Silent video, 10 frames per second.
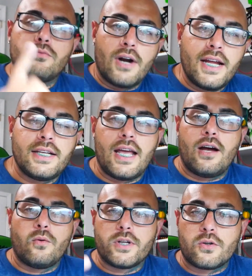right
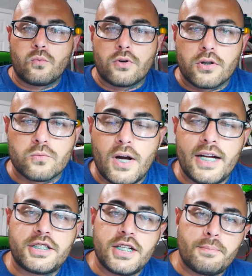now with the
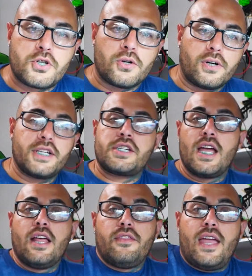worldwide chip shortage,
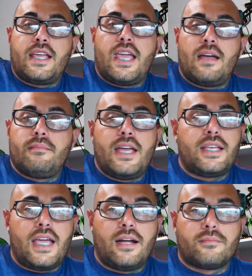they can't make
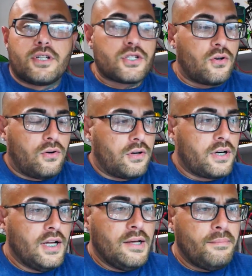cameras.
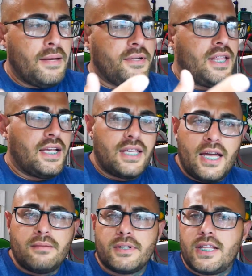Or maybe they
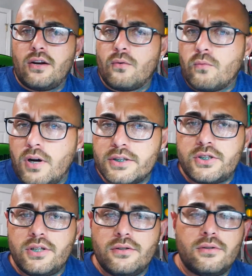can, but they don't want
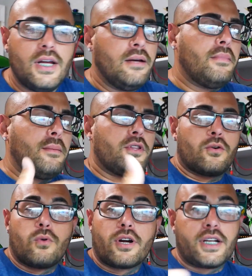to. Maybe
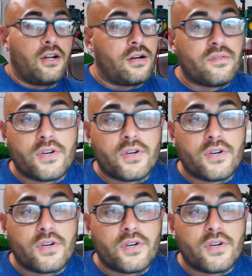they're working on a